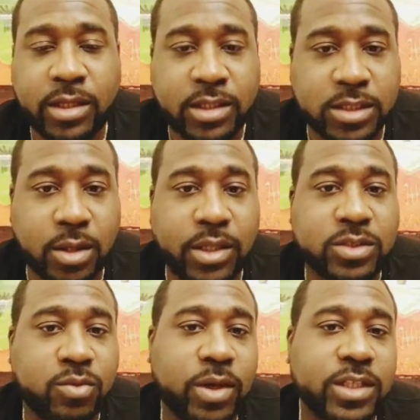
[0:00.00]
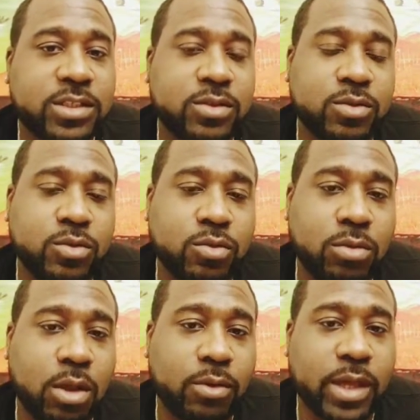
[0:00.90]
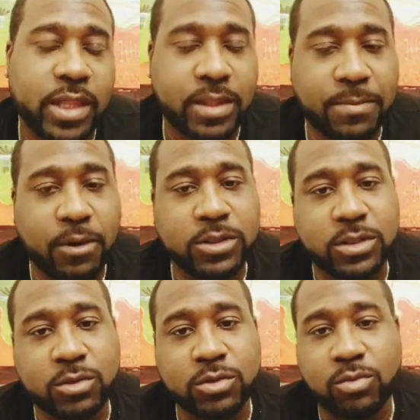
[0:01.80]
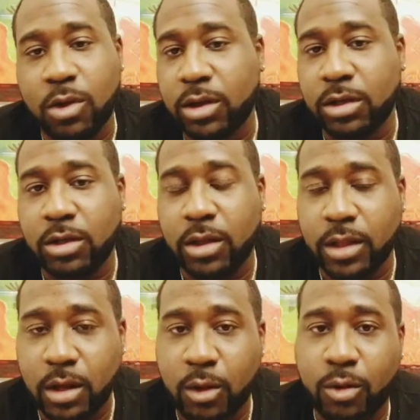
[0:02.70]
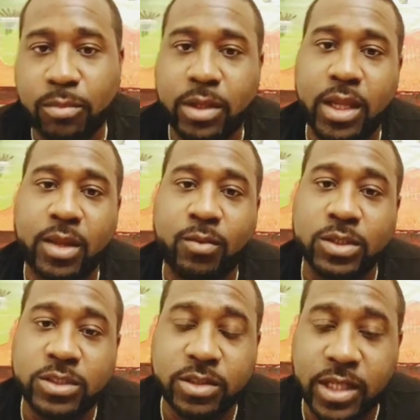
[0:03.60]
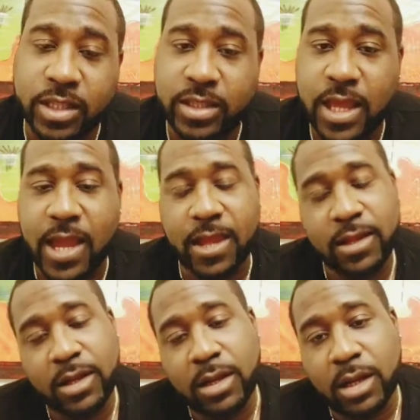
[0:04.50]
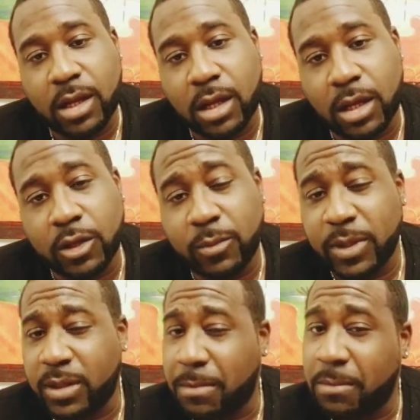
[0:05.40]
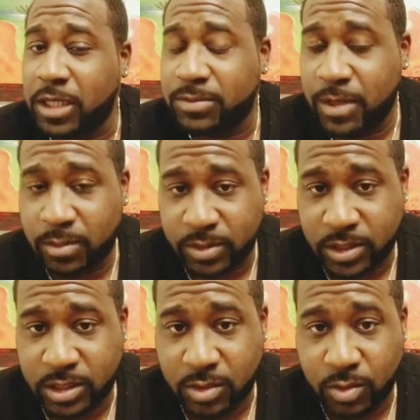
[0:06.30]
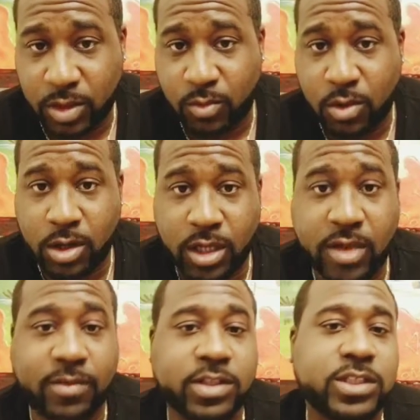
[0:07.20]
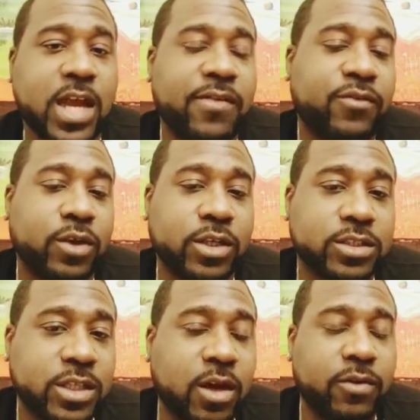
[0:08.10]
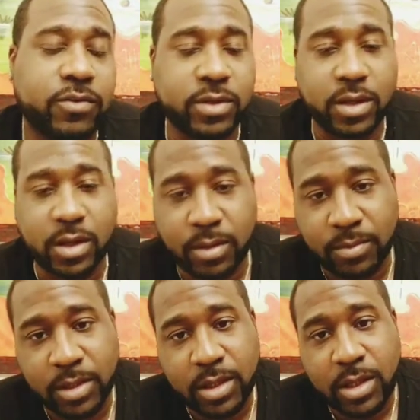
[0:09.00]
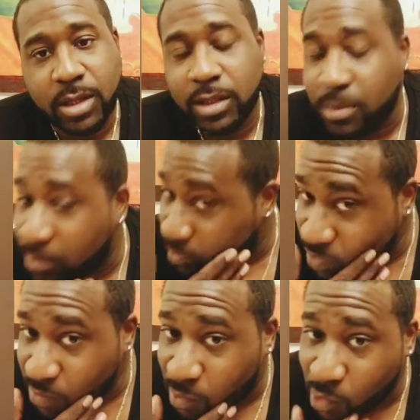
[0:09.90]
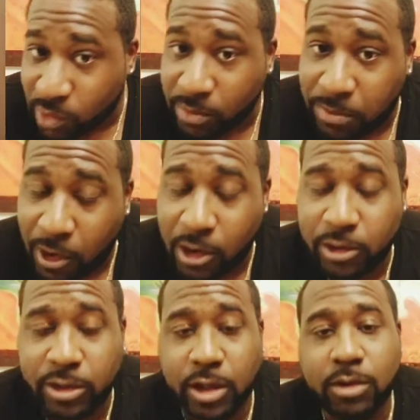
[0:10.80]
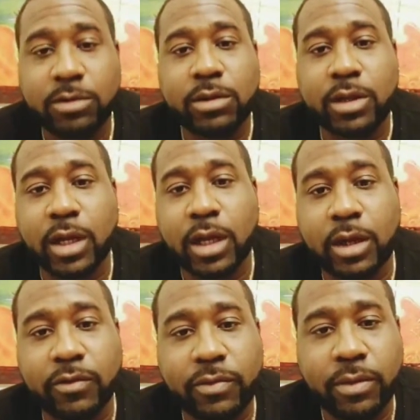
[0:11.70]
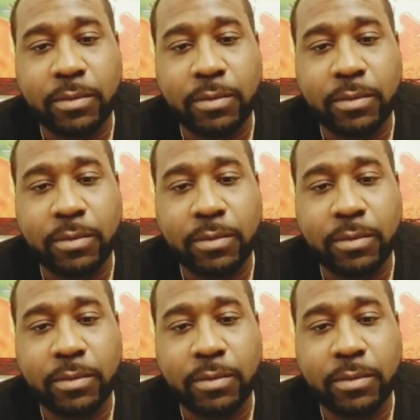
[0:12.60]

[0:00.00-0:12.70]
So it's ways to locate the person who's working on the home. And once you get that, you'll be in a much better position when you want to give it a shot for yourself. The most important part, though, of